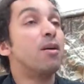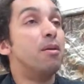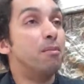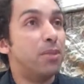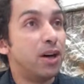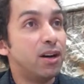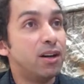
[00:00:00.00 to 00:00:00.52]

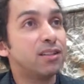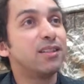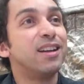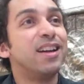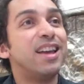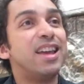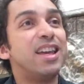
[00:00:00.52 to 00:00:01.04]
But
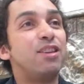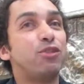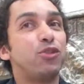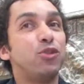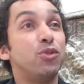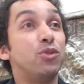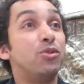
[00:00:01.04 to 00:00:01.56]

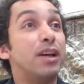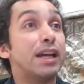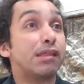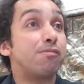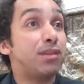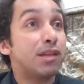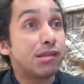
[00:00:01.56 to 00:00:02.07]
if you
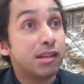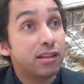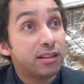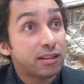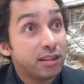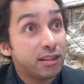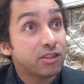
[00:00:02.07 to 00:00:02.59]

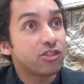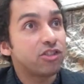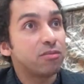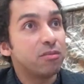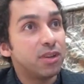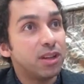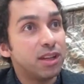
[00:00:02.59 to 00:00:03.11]
explicitly
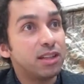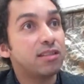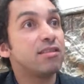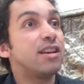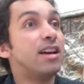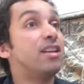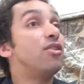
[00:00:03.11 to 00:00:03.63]
teach
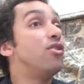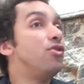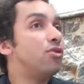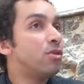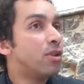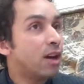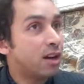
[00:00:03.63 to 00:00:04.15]
it, then
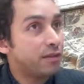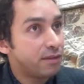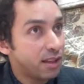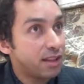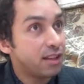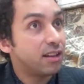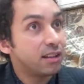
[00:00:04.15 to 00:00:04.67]
you have
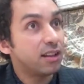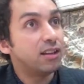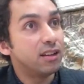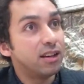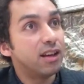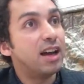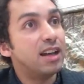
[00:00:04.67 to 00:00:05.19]
an
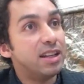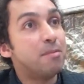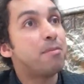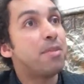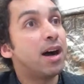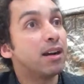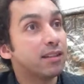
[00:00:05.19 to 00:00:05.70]

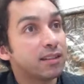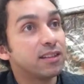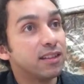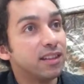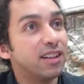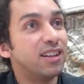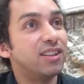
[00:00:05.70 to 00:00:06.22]
impact.
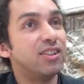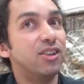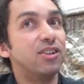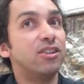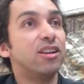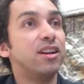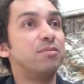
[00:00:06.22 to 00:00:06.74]

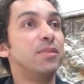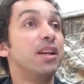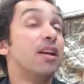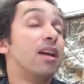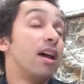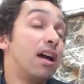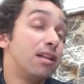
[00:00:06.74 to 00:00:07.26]

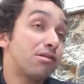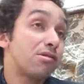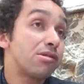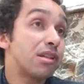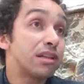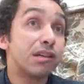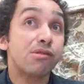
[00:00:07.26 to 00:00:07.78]
And so
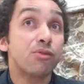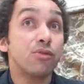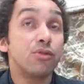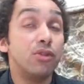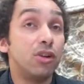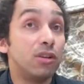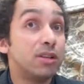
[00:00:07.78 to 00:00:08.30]
it is true.
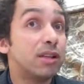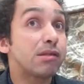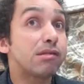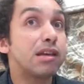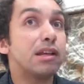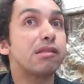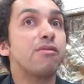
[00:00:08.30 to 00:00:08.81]

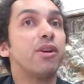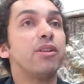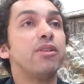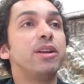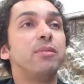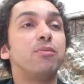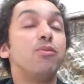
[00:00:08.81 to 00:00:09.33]
It's
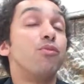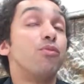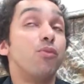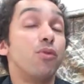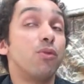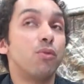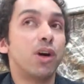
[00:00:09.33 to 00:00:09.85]
very,
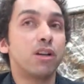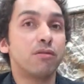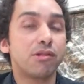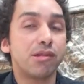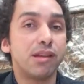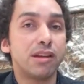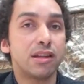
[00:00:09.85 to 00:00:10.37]
one of
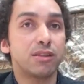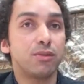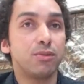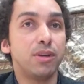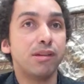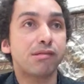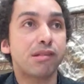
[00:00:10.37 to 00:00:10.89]
the things that
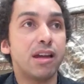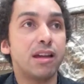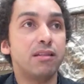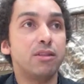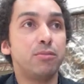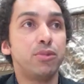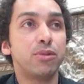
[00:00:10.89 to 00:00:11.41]
we say
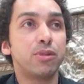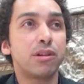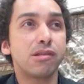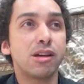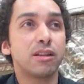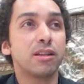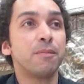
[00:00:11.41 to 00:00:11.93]
in the book
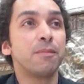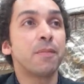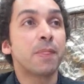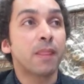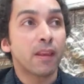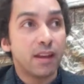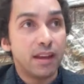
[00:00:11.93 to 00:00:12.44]
is that
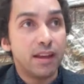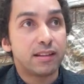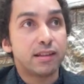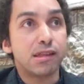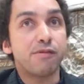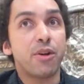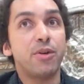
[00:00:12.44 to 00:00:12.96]
it
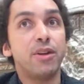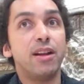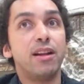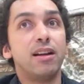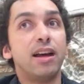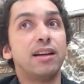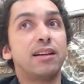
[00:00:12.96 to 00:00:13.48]
is
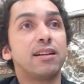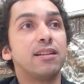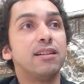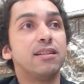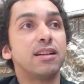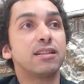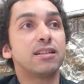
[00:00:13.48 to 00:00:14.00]
very
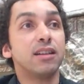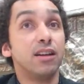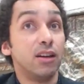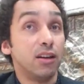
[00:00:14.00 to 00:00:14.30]
likely that